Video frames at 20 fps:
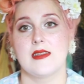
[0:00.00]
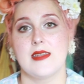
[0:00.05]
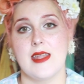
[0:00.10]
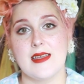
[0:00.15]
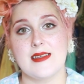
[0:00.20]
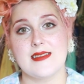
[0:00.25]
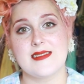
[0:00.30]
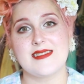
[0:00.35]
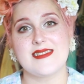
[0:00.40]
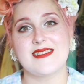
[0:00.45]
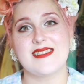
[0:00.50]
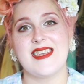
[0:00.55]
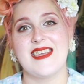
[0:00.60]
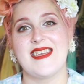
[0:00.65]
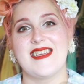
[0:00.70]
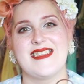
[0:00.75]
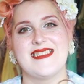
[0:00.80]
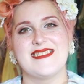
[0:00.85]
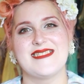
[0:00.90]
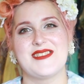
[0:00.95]
Next
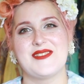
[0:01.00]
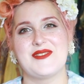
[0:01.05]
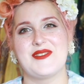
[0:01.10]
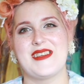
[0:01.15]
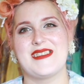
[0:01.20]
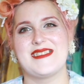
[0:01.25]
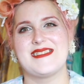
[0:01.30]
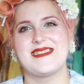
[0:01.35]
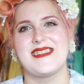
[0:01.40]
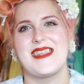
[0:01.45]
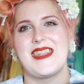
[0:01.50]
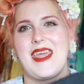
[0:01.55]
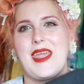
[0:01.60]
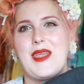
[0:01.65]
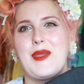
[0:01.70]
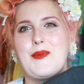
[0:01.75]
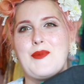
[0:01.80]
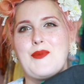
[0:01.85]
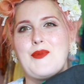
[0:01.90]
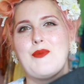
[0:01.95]
is a dress that
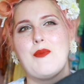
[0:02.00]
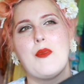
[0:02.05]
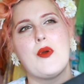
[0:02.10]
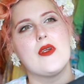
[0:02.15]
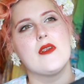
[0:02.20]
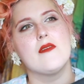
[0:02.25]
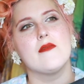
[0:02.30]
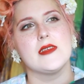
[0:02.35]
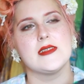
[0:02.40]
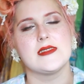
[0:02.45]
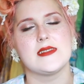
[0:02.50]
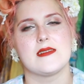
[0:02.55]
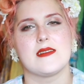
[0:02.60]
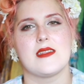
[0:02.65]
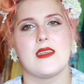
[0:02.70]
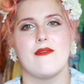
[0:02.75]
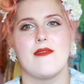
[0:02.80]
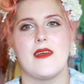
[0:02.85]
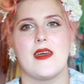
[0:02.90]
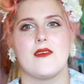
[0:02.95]
I more
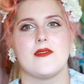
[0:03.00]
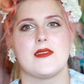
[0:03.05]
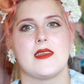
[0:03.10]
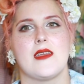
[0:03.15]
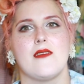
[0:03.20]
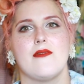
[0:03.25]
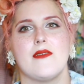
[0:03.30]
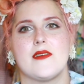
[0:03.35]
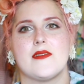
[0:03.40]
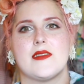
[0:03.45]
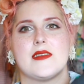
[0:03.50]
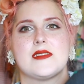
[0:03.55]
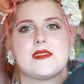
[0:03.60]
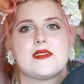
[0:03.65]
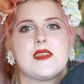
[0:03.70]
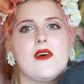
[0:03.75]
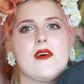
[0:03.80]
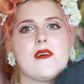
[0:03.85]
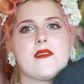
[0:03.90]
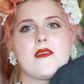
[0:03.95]
recently found. I found
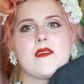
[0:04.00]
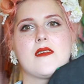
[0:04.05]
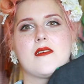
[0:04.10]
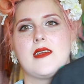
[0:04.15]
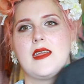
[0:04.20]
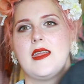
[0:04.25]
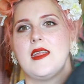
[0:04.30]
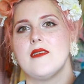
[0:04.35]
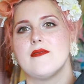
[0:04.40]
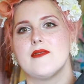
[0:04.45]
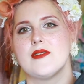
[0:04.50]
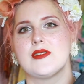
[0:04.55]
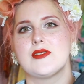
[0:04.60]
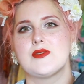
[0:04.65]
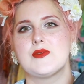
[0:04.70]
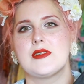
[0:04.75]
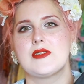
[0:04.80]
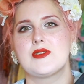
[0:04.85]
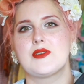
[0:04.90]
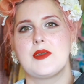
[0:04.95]
this on our
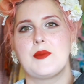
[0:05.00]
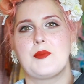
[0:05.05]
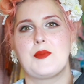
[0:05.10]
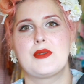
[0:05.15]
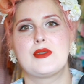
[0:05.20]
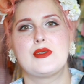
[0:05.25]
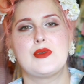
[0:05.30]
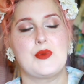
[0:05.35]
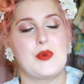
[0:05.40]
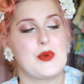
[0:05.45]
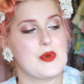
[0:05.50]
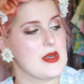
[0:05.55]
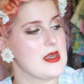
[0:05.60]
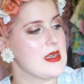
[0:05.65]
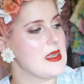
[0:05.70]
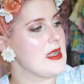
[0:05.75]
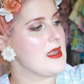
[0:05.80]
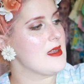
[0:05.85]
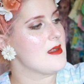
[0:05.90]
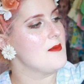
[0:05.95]
anniversary trip to
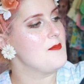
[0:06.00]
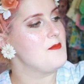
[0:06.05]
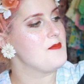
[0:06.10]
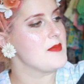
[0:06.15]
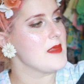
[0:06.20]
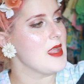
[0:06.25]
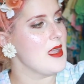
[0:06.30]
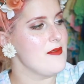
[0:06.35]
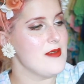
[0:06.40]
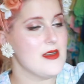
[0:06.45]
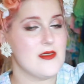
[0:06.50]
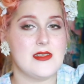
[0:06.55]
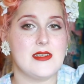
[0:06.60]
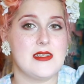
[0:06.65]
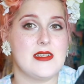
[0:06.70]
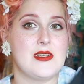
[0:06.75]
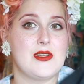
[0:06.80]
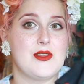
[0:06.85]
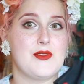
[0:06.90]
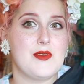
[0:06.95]
Oregon. I found it
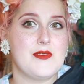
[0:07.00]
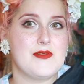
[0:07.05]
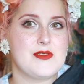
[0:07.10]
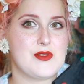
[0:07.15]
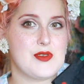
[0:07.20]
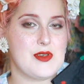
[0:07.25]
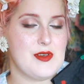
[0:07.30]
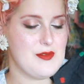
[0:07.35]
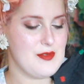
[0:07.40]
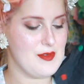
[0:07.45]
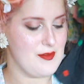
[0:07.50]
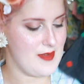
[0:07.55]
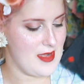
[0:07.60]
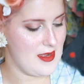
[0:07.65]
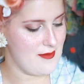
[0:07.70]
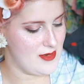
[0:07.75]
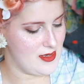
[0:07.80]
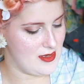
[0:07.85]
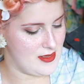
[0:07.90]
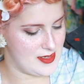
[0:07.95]
in a thrift store for
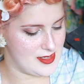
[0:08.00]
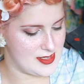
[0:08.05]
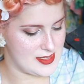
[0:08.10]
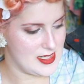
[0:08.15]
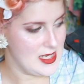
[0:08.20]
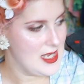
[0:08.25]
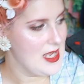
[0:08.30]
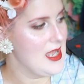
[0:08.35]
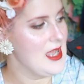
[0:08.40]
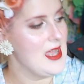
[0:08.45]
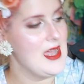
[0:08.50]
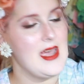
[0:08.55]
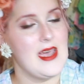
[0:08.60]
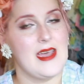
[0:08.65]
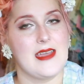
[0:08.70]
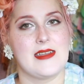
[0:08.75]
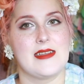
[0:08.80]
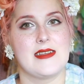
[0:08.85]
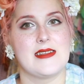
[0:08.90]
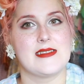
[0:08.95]
five dollars,
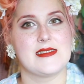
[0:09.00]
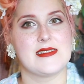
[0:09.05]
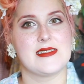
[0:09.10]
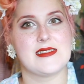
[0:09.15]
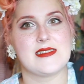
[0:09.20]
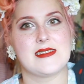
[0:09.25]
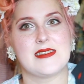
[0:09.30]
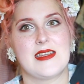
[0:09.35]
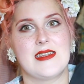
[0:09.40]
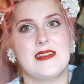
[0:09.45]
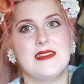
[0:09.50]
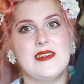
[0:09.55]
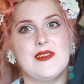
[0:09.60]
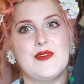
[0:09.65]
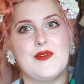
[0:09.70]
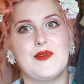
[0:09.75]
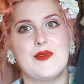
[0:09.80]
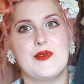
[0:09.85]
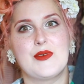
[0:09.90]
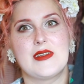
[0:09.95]
and it is this
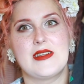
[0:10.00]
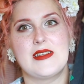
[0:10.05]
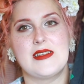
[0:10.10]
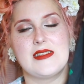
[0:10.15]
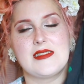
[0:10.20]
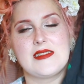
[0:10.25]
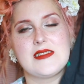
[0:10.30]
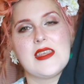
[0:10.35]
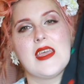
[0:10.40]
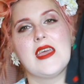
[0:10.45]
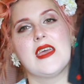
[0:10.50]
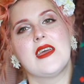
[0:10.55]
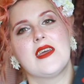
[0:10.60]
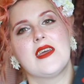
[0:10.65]
nineteen forties